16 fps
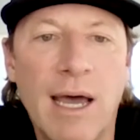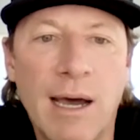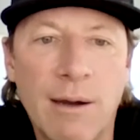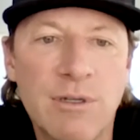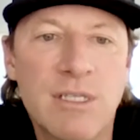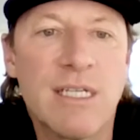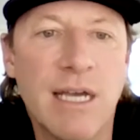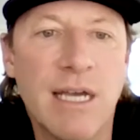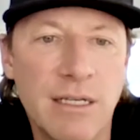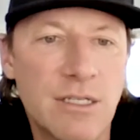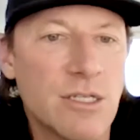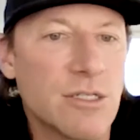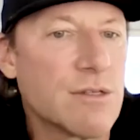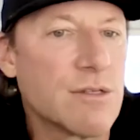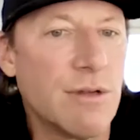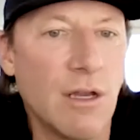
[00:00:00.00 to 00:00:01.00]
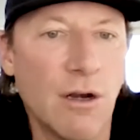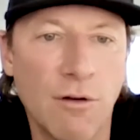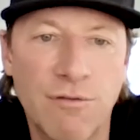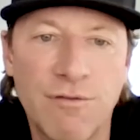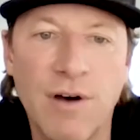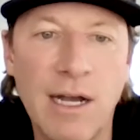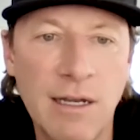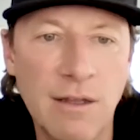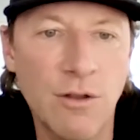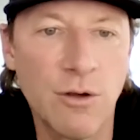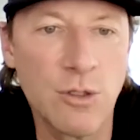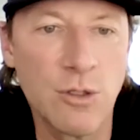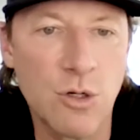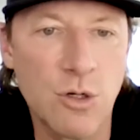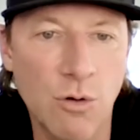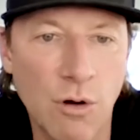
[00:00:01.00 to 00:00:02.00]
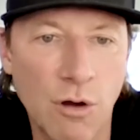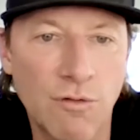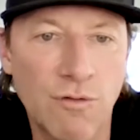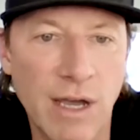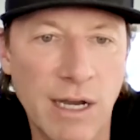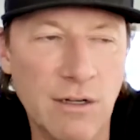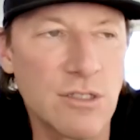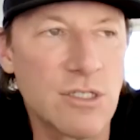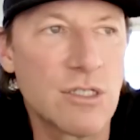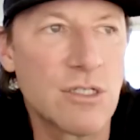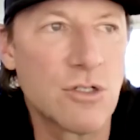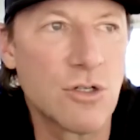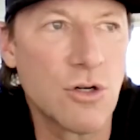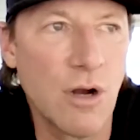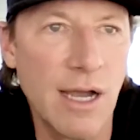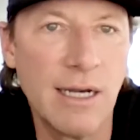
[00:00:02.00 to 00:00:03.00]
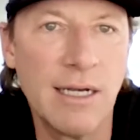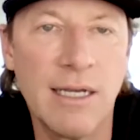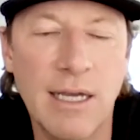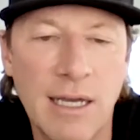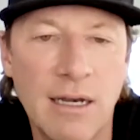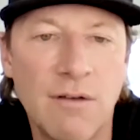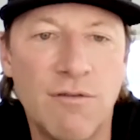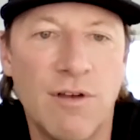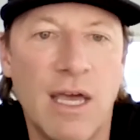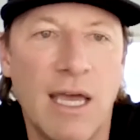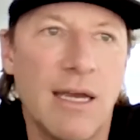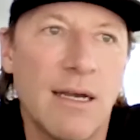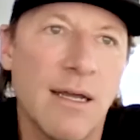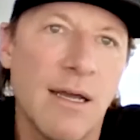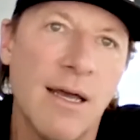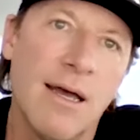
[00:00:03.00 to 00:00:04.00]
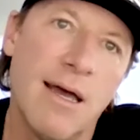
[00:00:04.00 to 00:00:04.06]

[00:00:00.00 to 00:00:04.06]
I would say it's just you know finding those growth vectors, trying to innovate,